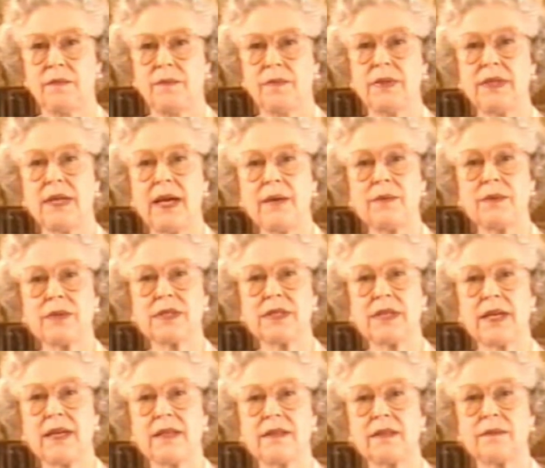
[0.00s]
But I would
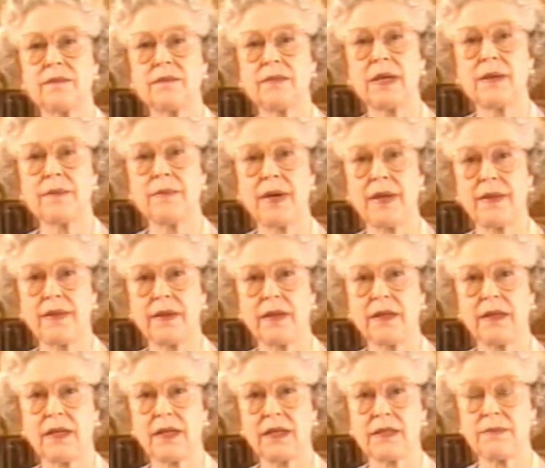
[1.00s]
say that my
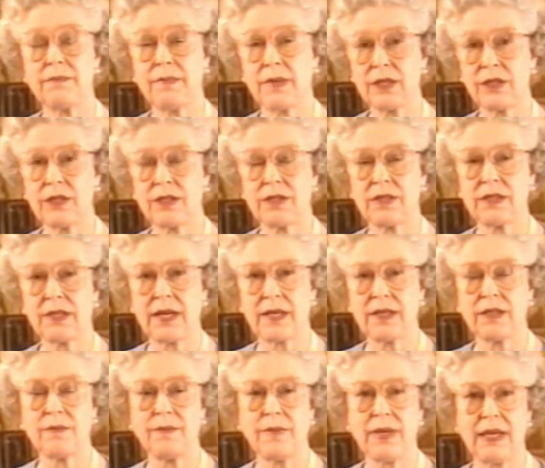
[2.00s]
mother has much to say
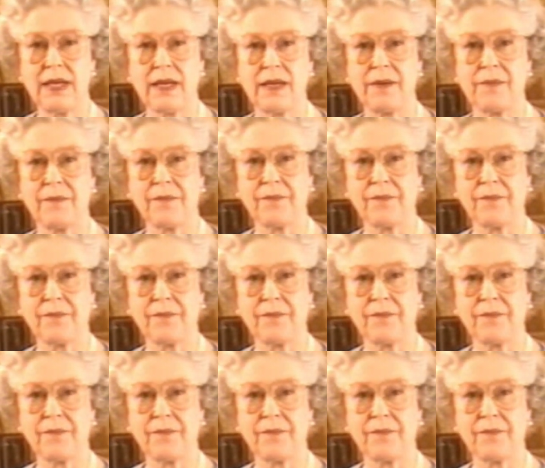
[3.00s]
to me.